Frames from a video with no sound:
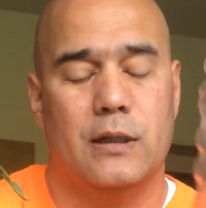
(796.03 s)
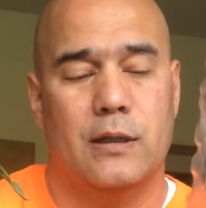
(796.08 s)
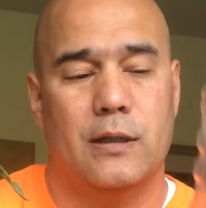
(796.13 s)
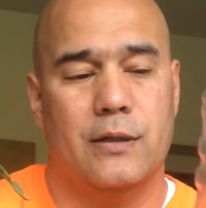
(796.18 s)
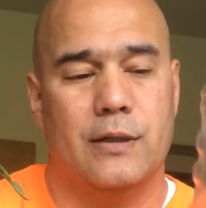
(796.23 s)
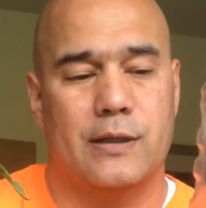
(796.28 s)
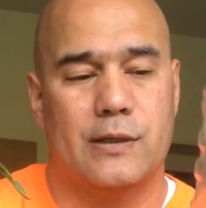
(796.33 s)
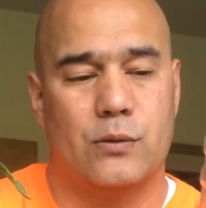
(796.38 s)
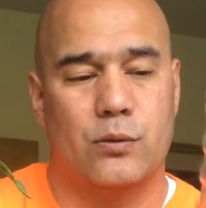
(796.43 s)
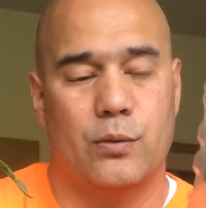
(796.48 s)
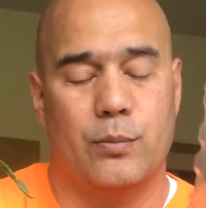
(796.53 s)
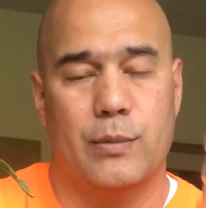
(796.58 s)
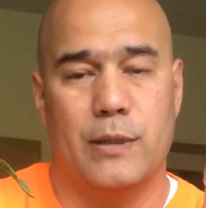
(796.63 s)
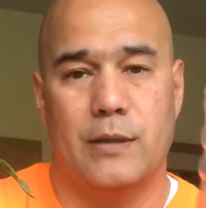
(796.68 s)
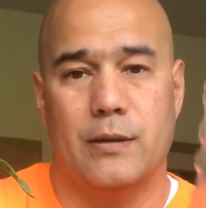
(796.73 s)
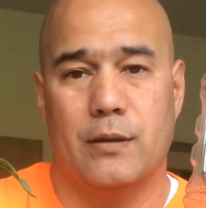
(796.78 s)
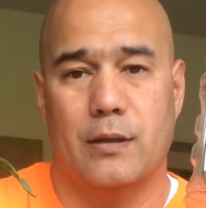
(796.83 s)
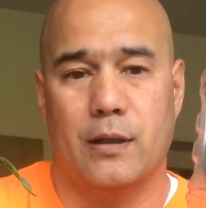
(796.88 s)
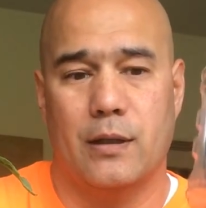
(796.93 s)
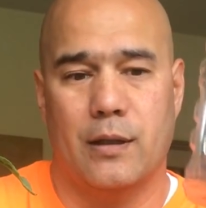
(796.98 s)
this will
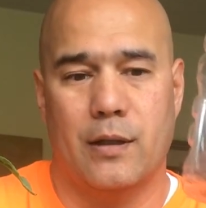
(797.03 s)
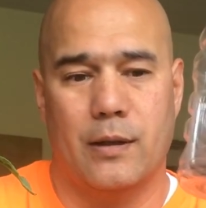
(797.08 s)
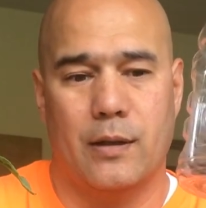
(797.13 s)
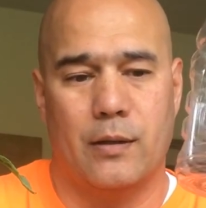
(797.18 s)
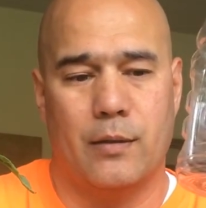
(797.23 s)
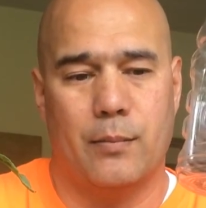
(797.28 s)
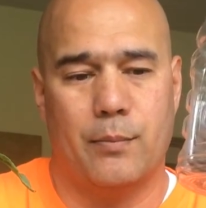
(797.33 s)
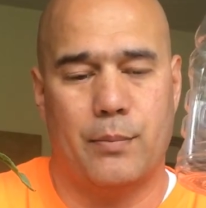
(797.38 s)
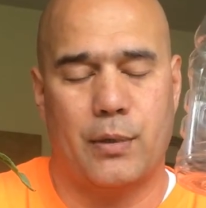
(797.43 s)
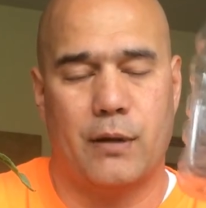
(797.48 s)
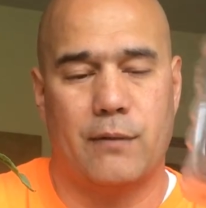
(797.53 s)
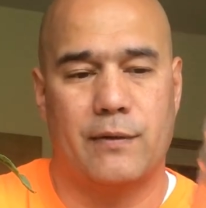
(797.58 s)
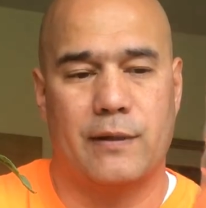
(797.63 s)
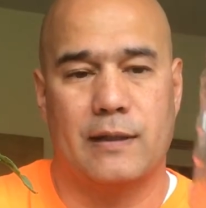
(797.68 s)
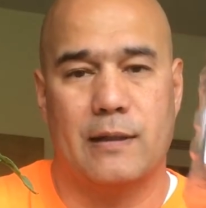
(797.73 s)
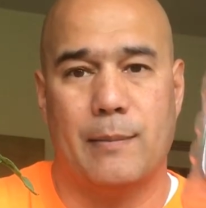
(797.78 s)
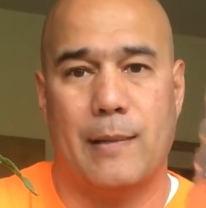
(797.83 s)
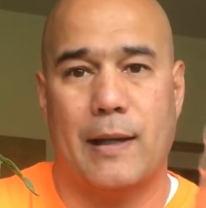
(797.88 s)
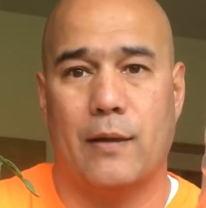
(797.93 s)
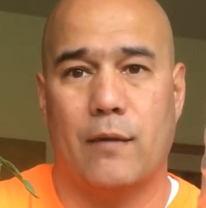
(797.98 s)
be the perfect
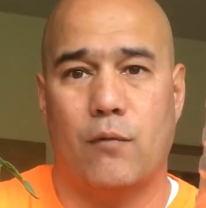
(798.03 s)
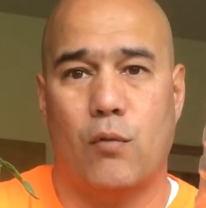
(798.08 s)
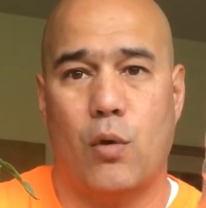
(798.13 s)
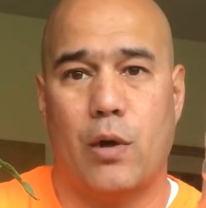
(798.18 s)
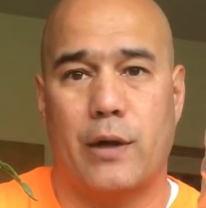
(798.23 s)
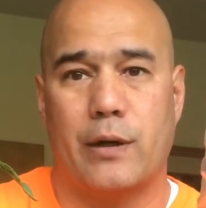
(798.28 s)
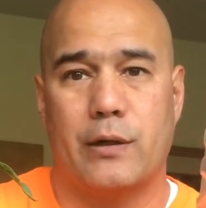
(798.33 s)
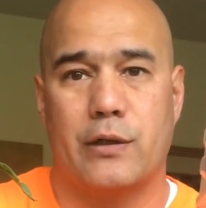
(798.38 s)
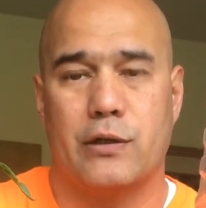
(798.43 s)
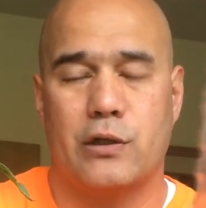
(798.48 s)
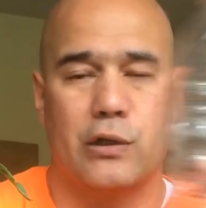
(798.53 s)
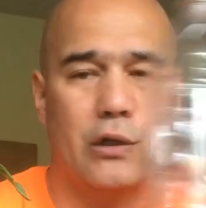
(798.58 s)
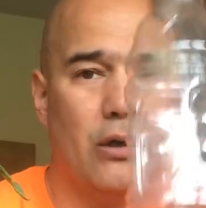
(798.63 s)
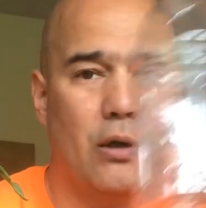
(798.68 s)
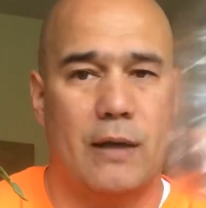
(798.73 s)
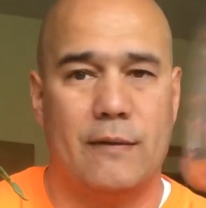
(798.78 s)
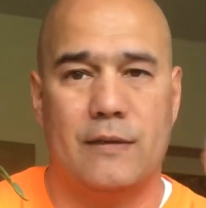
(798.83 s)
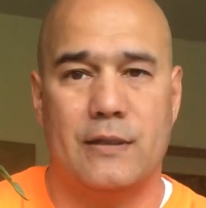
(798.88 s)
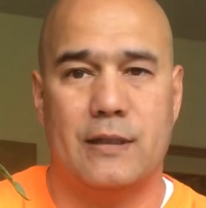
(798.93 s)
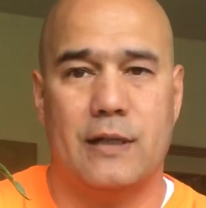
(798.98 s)
amount of water. So you don't
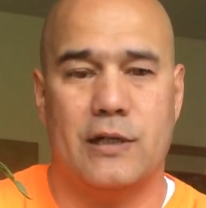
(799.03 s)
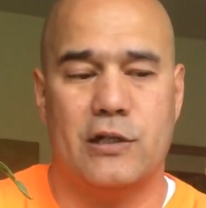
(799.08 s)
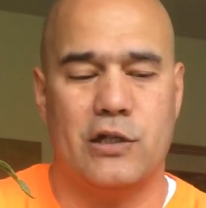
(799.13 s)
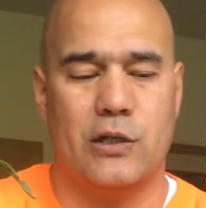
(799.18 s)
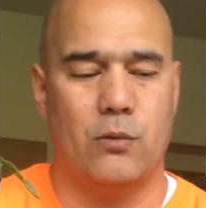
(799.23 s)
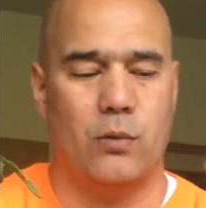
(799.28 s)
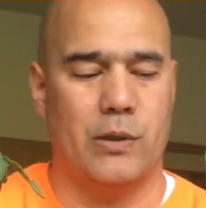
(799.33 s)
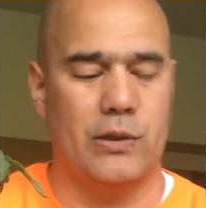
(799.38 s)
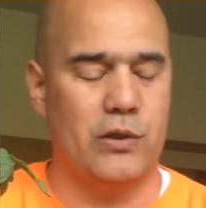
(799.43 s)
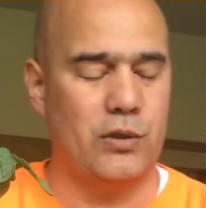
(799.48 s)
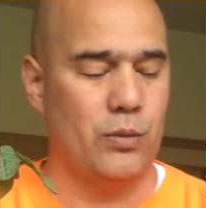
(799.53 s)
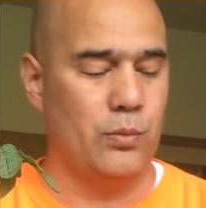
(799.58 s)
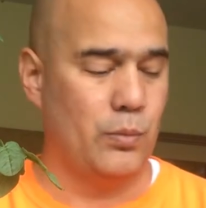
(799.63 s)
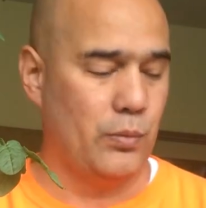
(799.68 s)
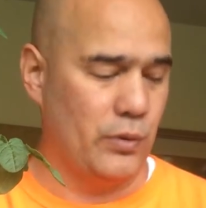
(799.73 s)
have to touch it once you